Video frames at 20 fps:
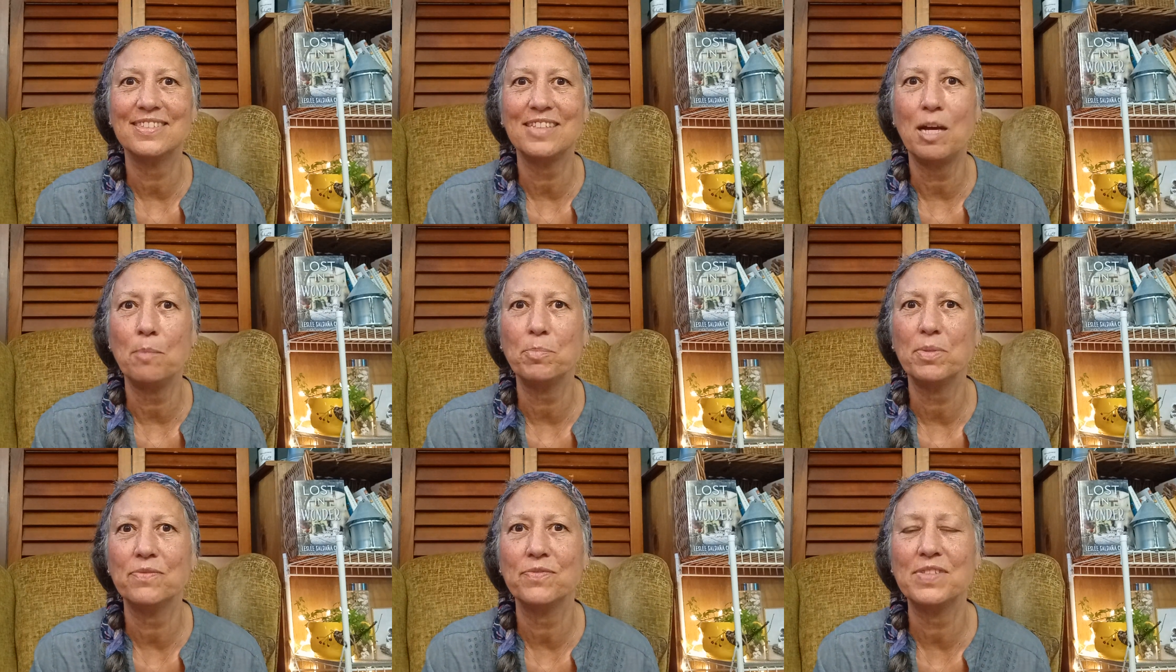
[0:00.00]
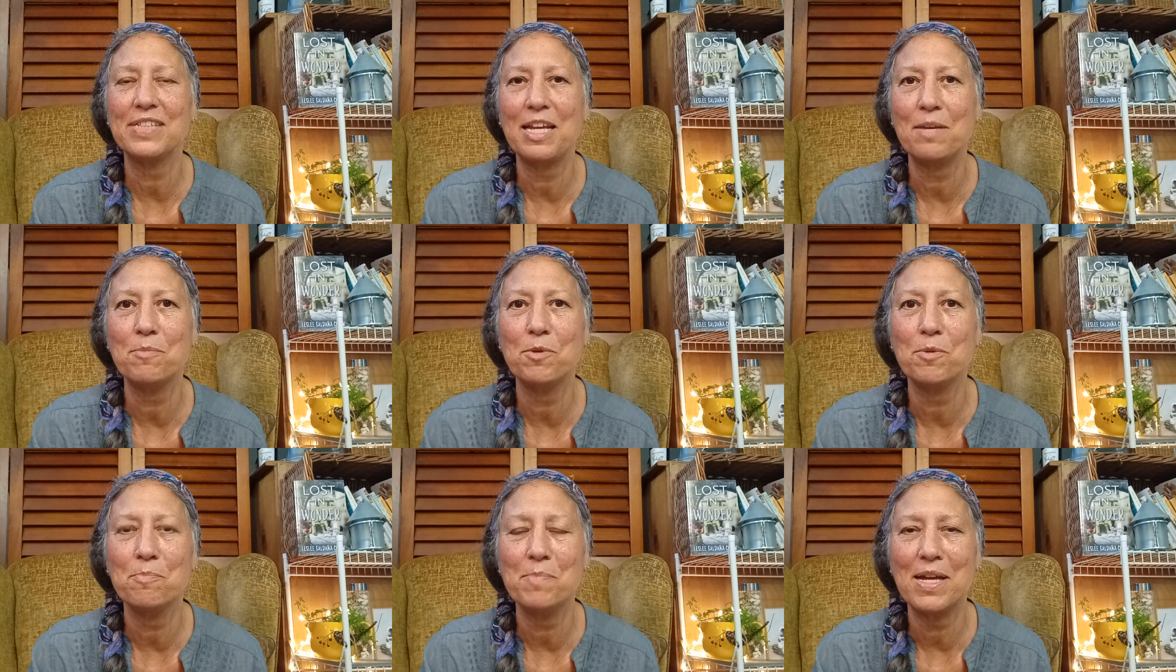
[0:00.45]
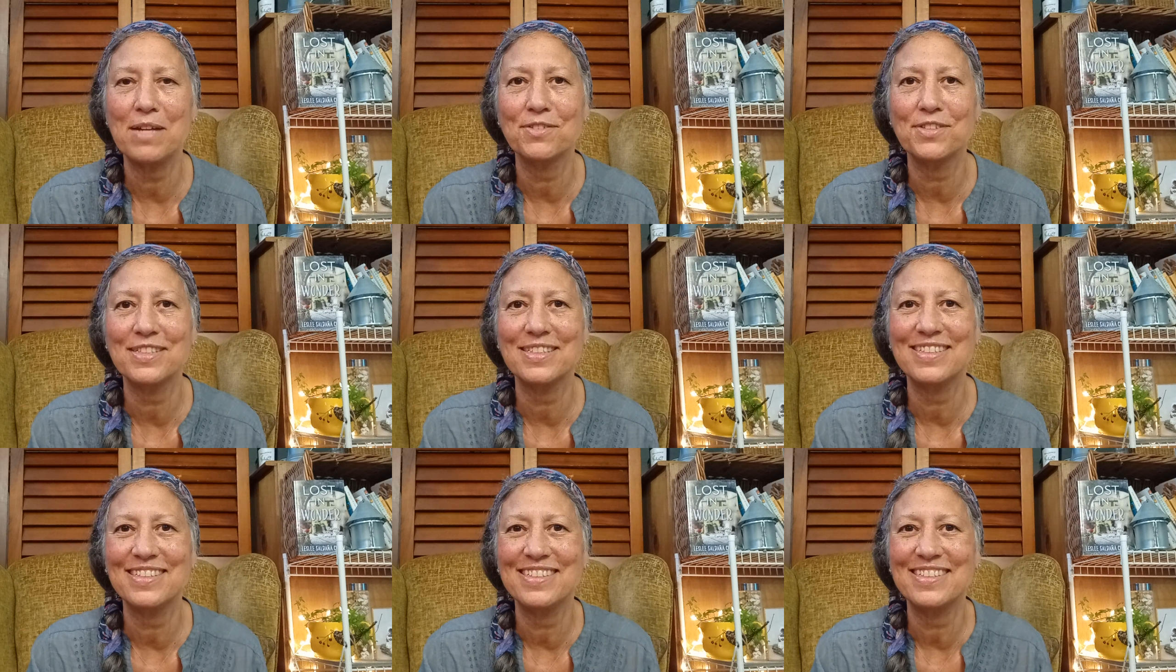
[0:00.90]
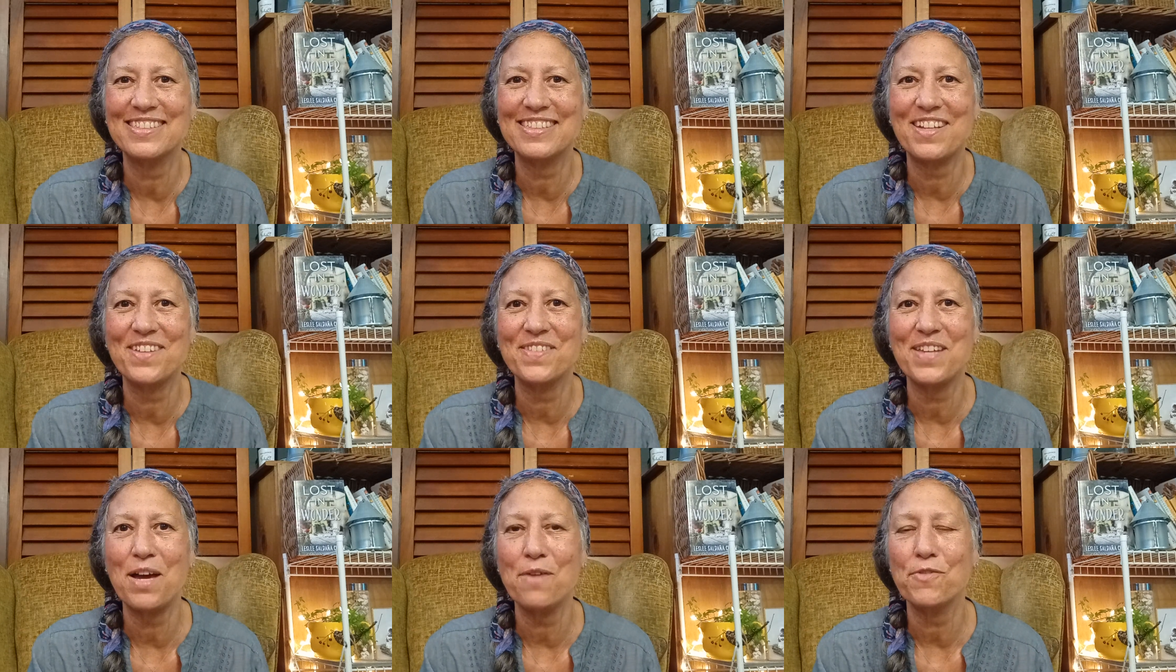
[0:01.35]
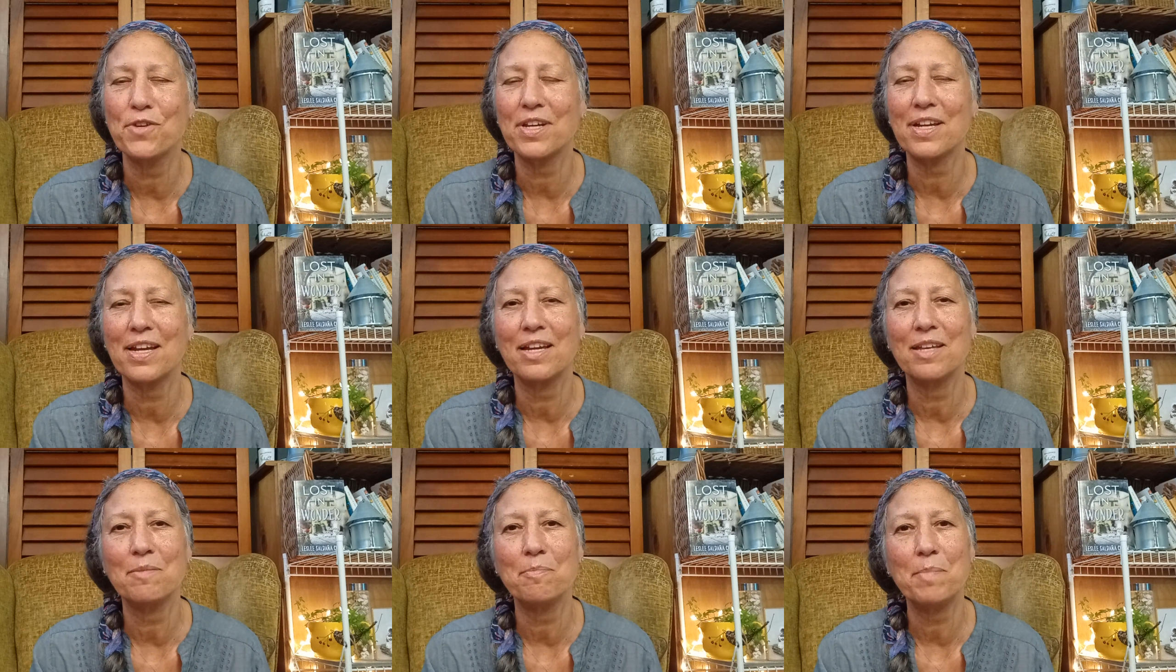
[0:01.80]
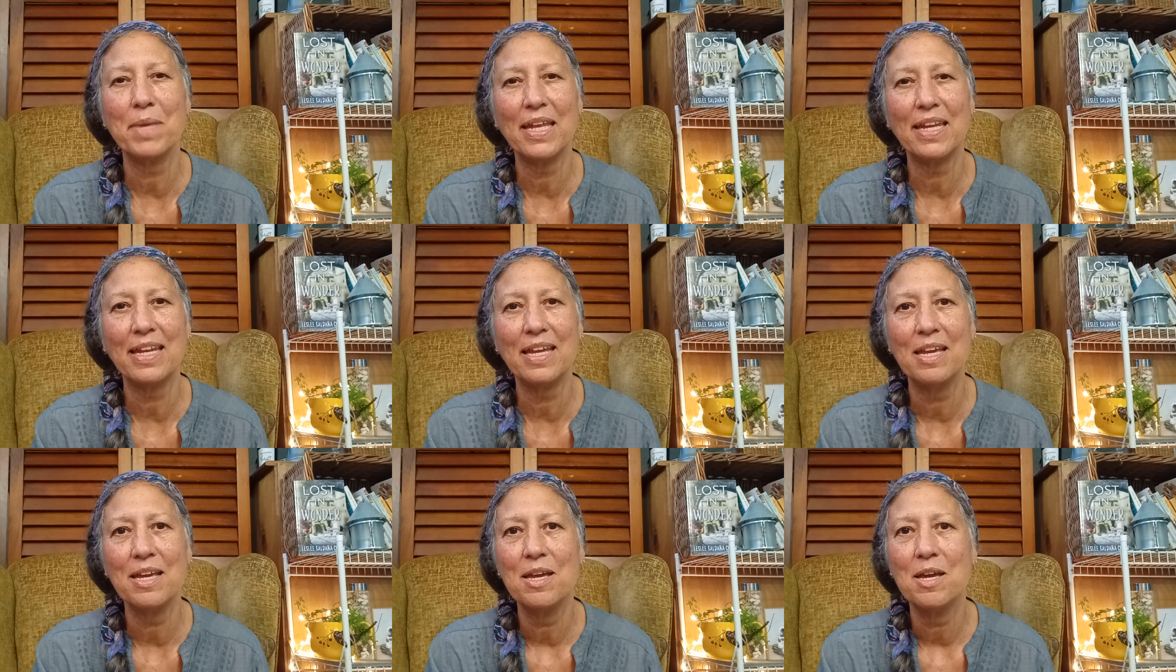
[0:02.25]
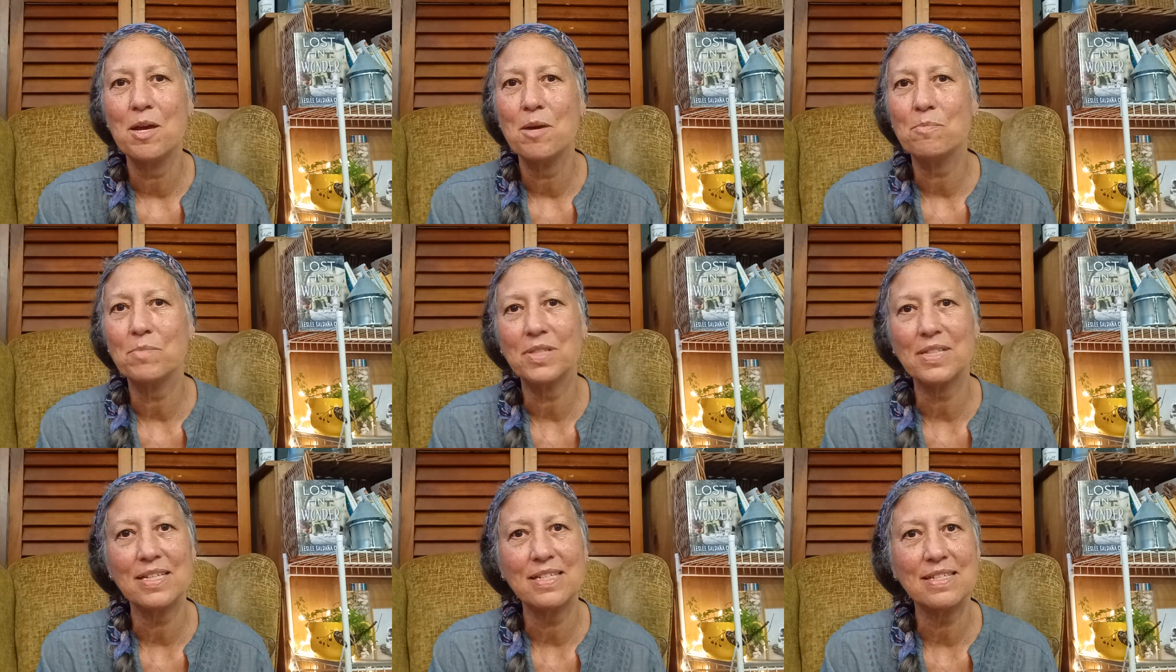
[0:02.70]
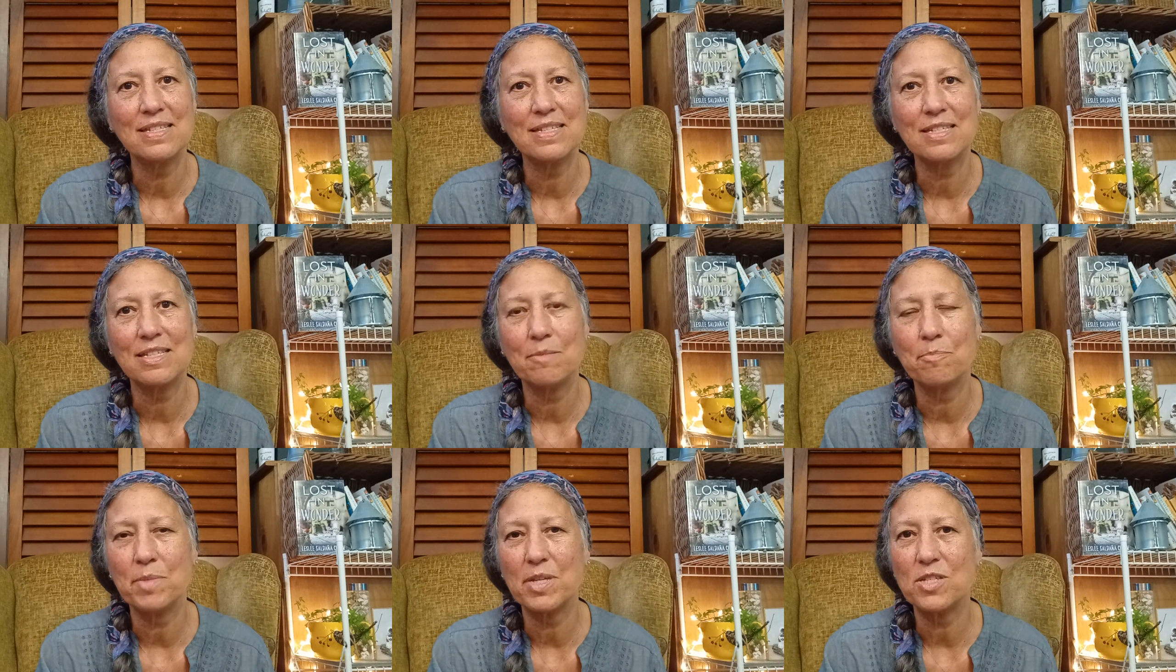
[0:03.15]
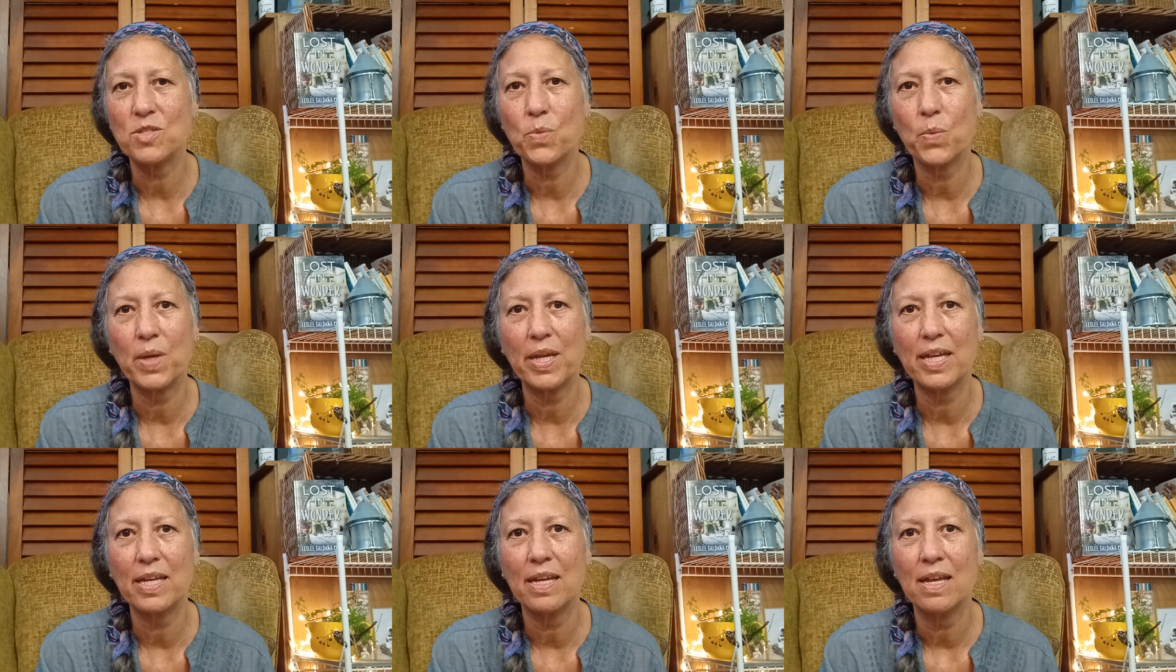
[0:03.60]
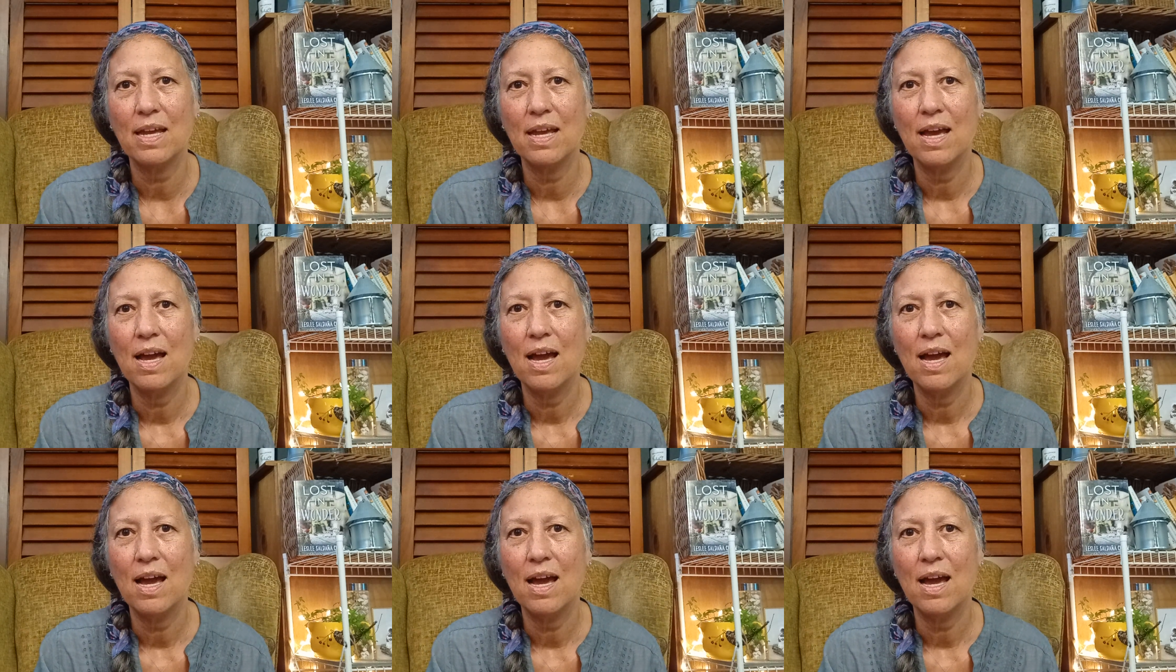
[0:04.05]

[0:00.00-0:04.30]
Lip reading: top of Table Mountain in South Africa and many places in between.